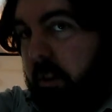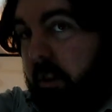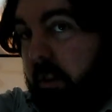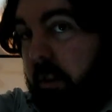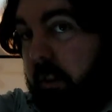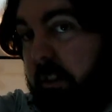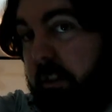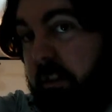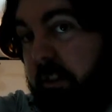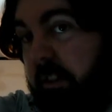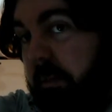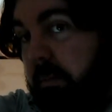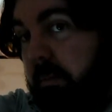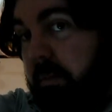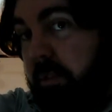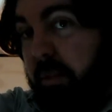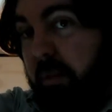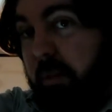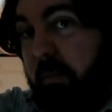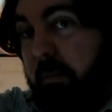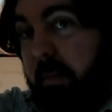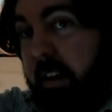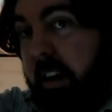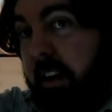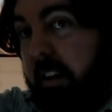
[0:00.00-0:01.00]
It seems
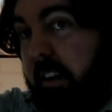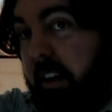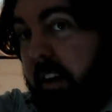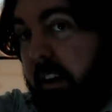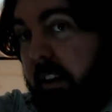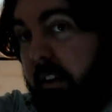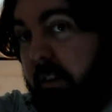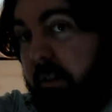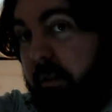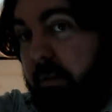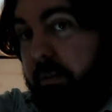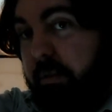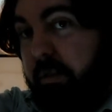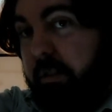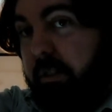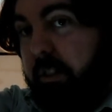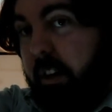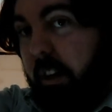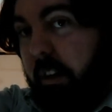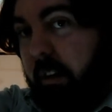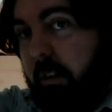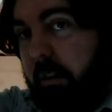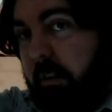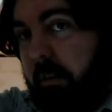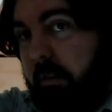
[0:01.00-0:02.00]
your man had a loose
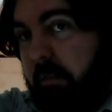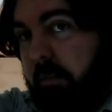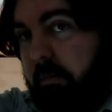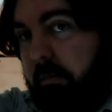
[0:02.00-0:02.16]
tongue.